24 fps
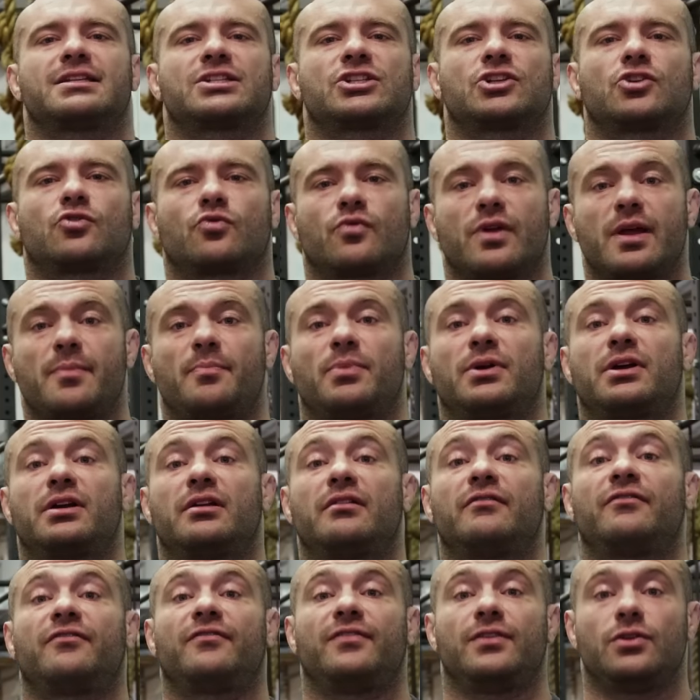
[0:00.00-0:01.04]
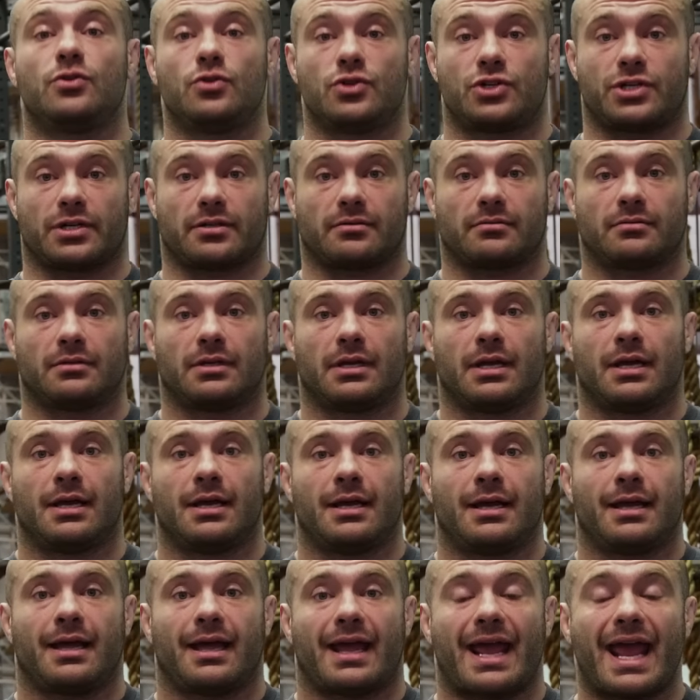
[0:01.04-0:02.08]
is grip confusion
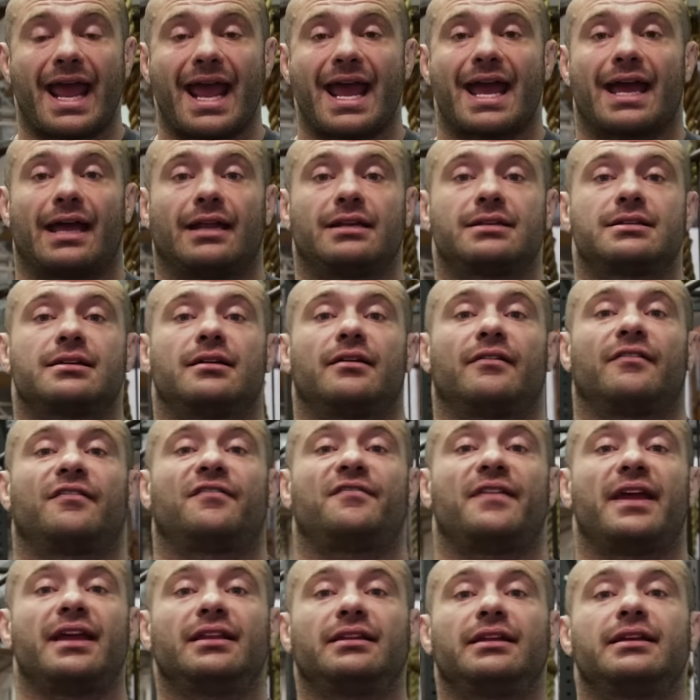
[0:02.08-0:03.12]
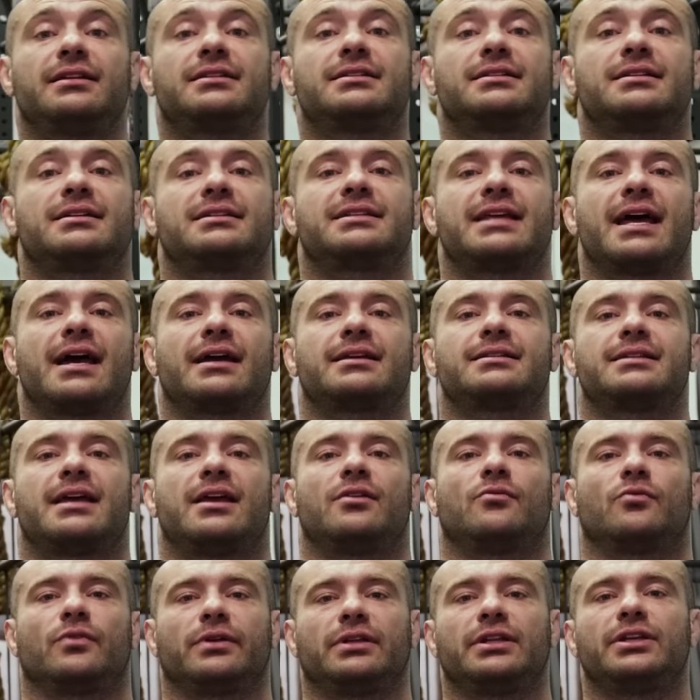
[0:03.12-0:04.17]
and failing to detect
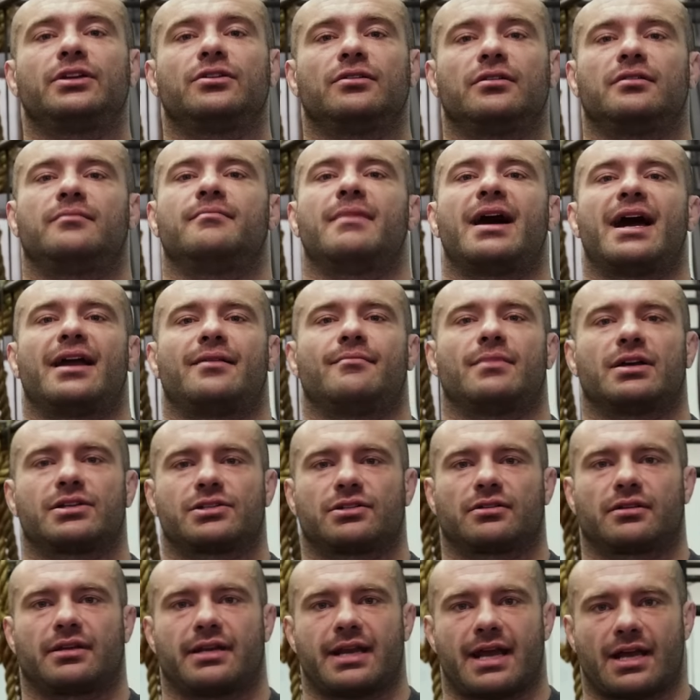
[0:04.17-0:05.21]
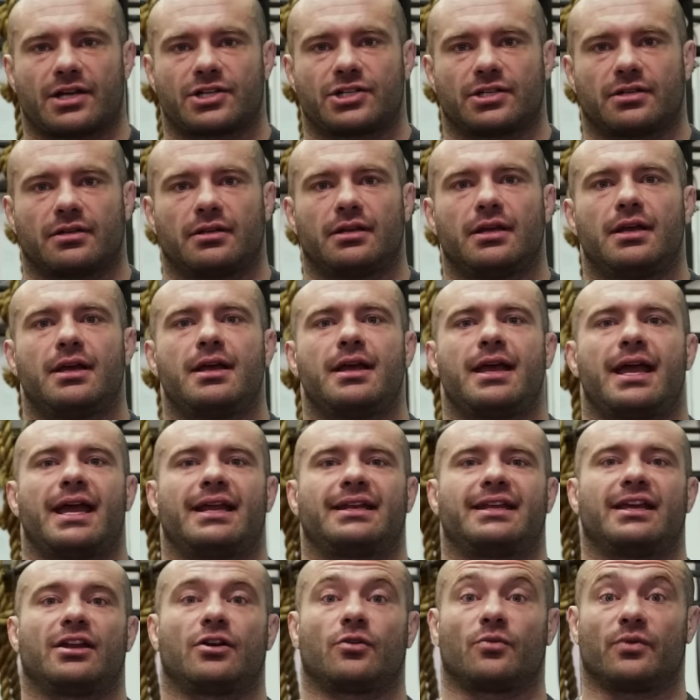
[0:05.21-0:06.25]
a really good mind-muscle connection
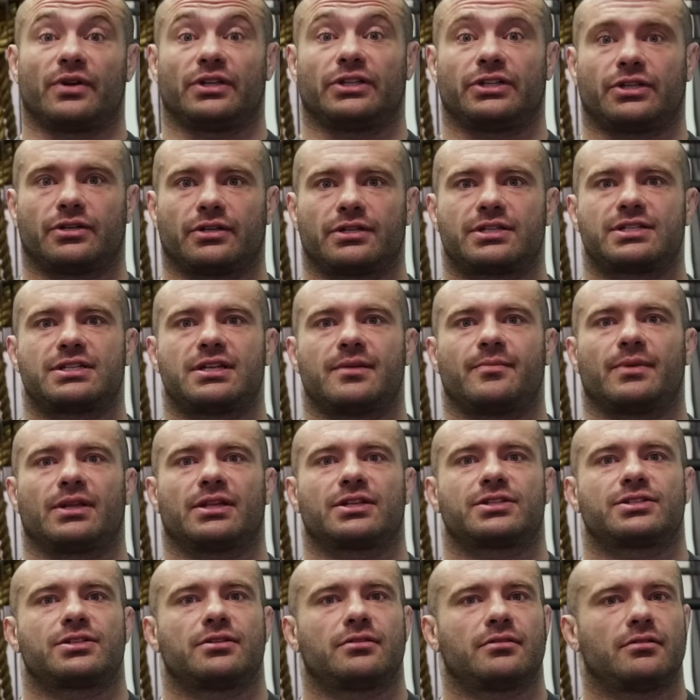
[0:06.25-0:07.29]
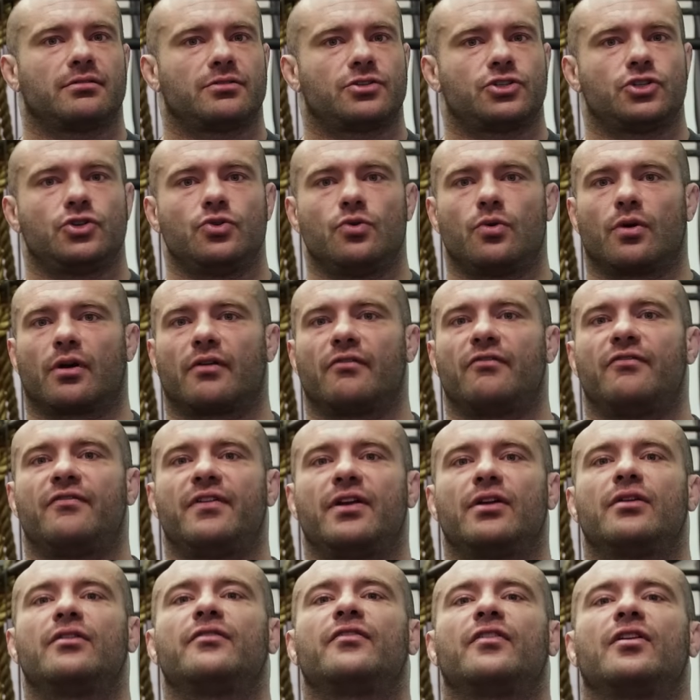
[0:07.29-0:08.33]
and get a really good stimulus. Two are
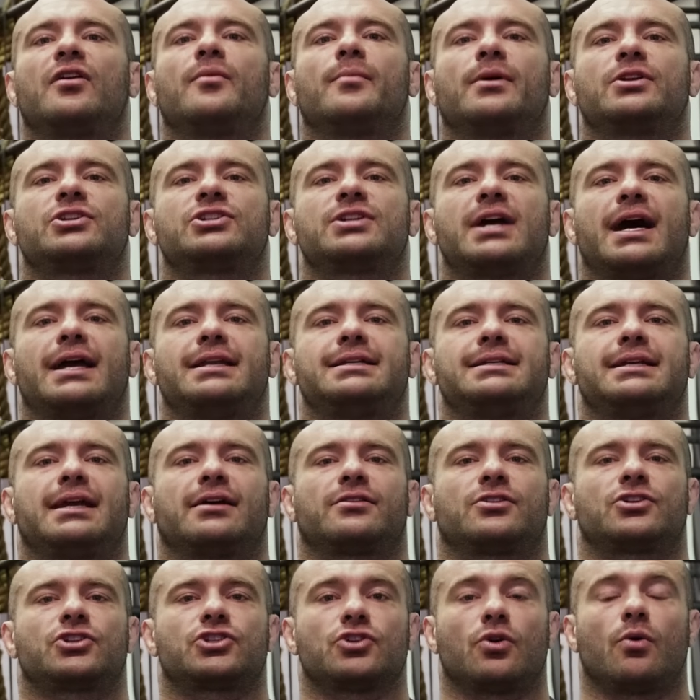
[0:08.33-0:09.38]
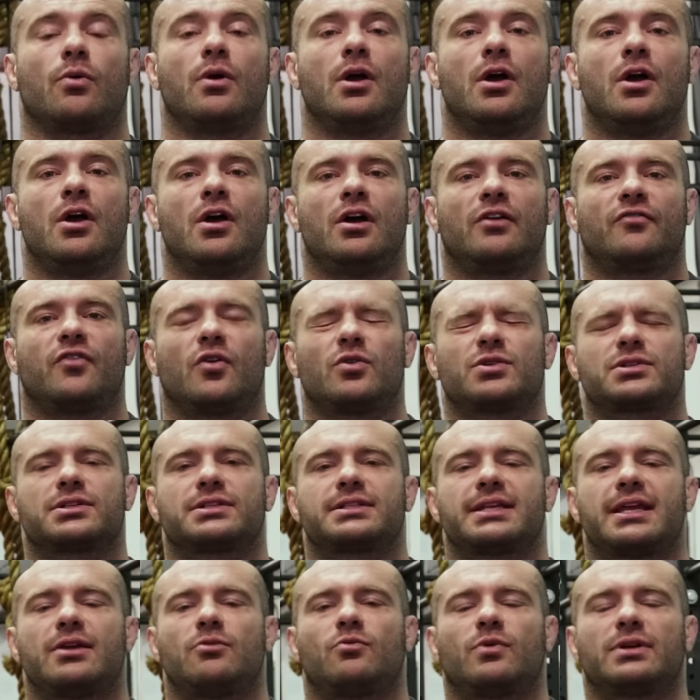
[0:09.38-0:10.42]
very, very much tied together. So folks will
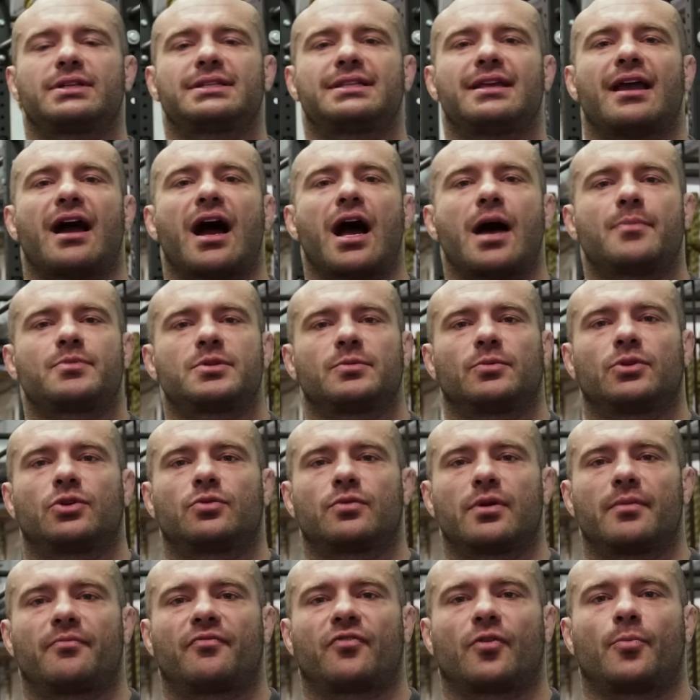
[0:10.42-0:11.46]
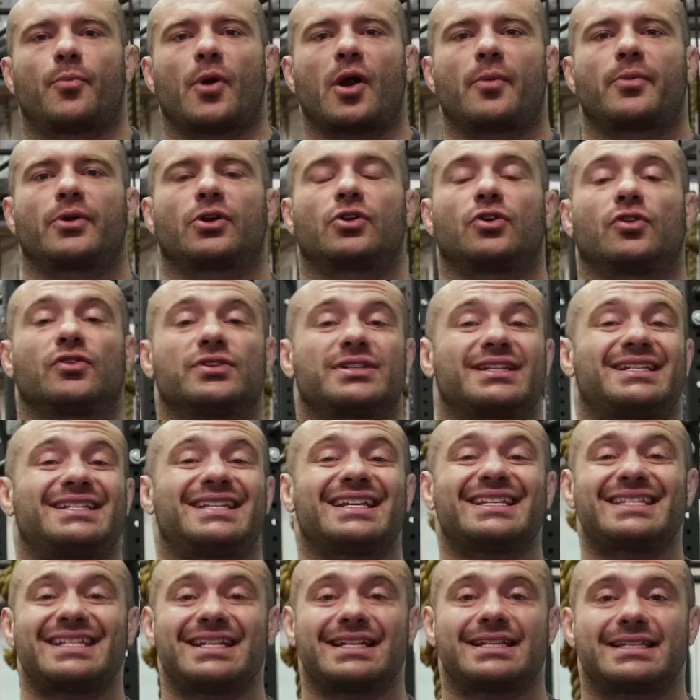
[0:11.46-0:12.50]
say, what's the optimal grip for barbell curls? It
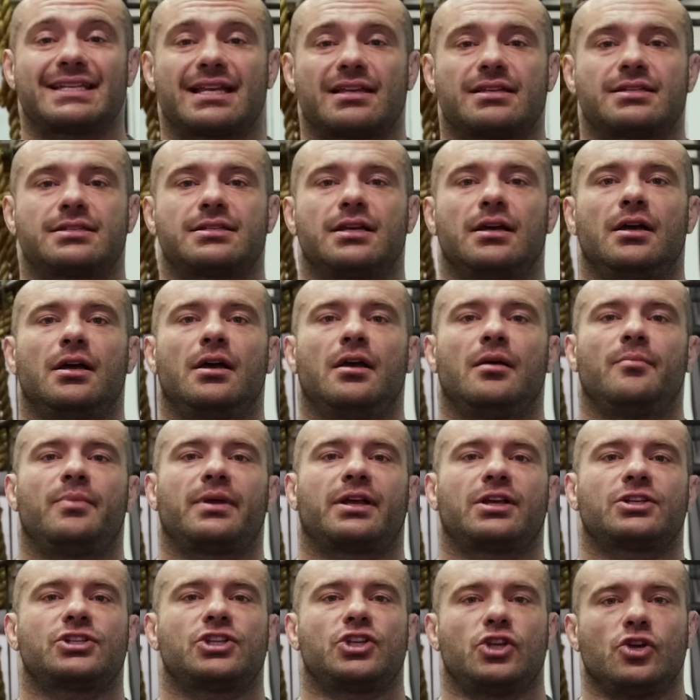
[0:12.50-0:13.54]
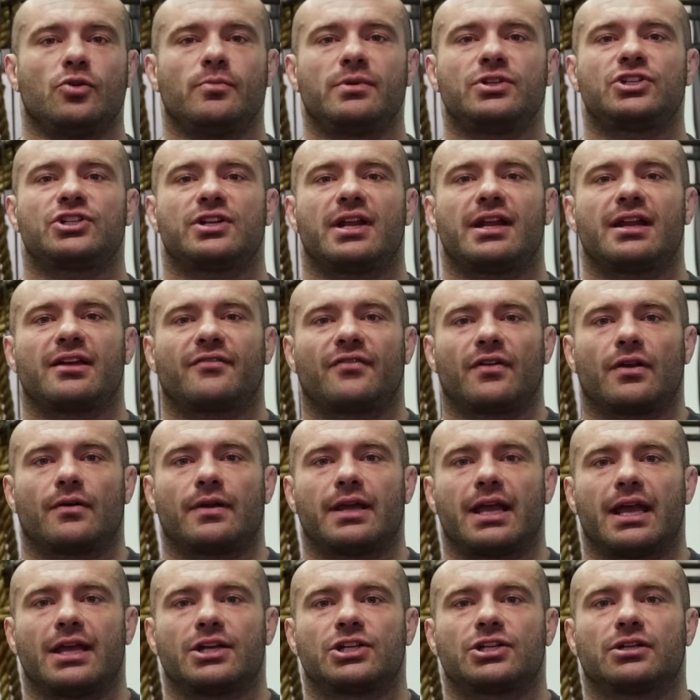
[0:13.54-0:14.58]
doesn't exist because human genetic
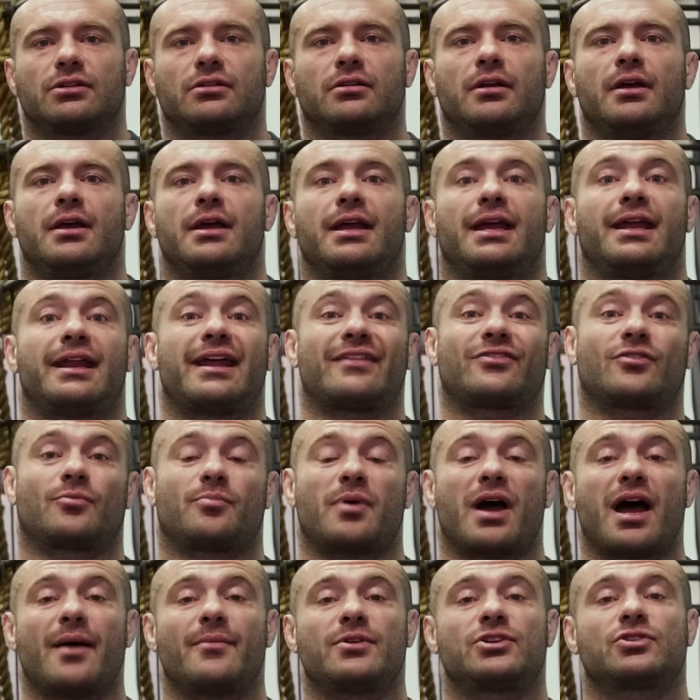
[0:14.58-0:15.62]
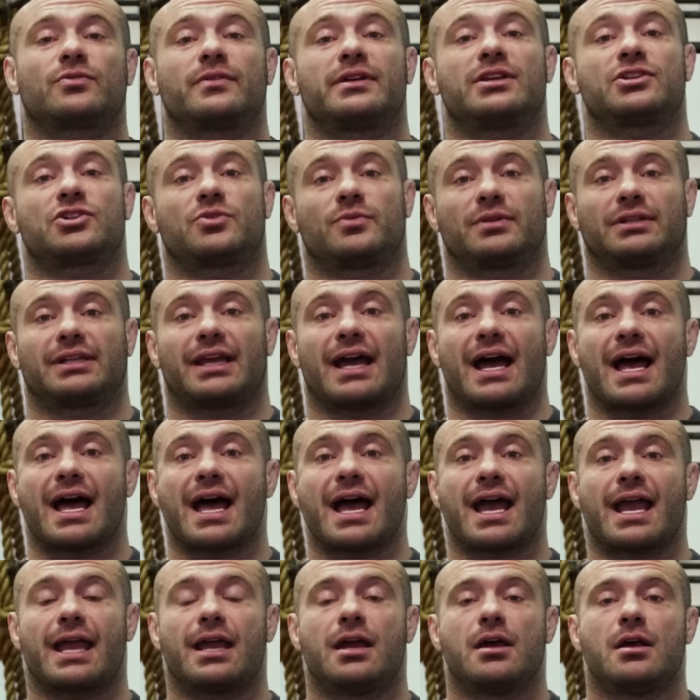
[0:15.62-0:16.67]
variation in anthropometry is really
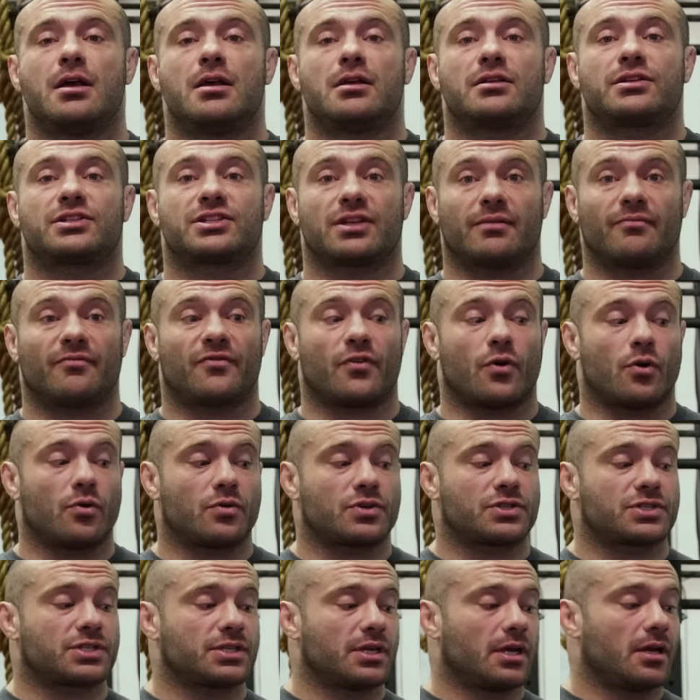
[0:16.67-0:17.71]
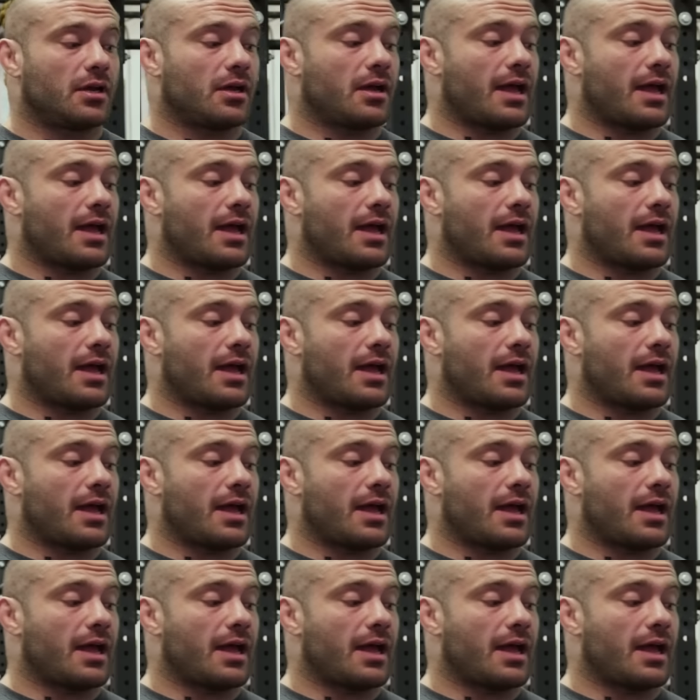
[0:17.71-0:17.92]
high. Some folks